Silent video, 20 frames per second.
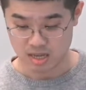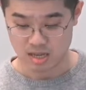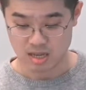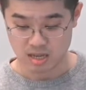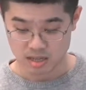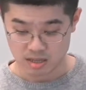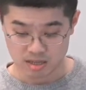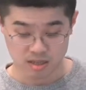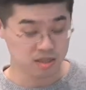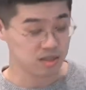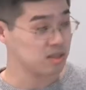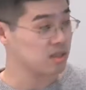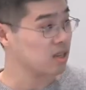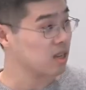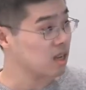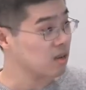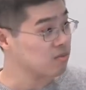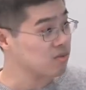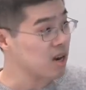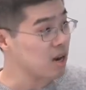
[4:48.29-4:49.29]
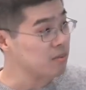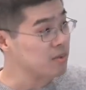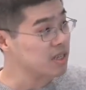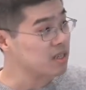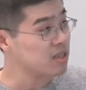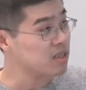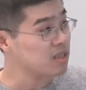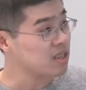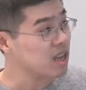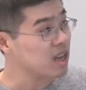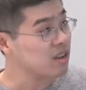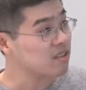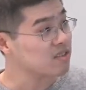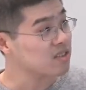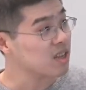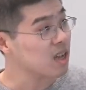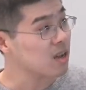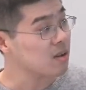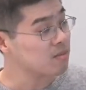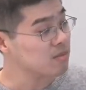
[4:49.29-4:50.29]
These uh, parameters have
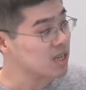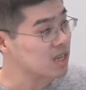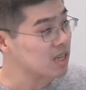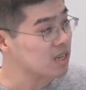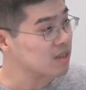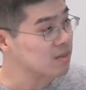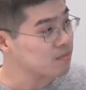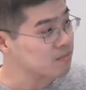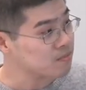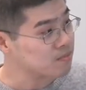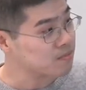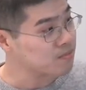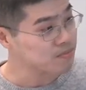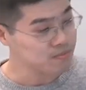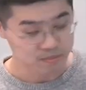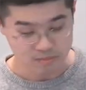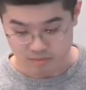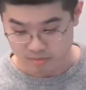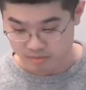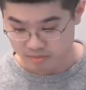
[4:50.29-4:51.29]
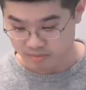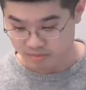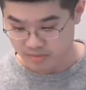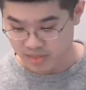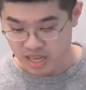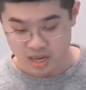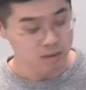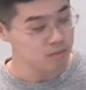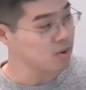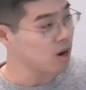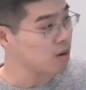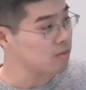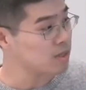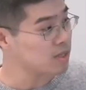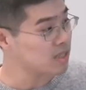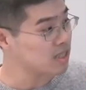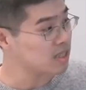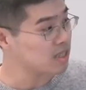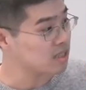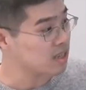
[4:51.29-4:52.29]
some uh,
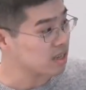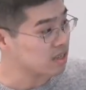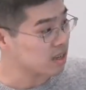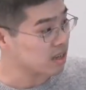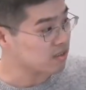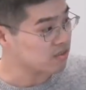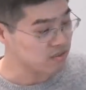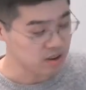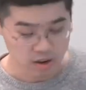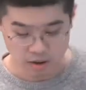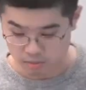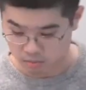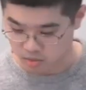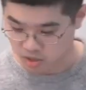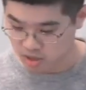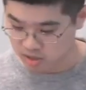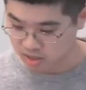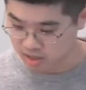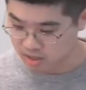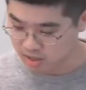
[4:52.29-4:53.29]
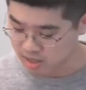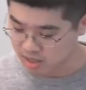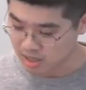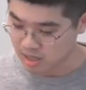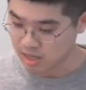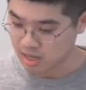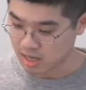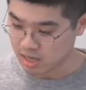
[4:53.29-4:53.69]
properties that are not very important.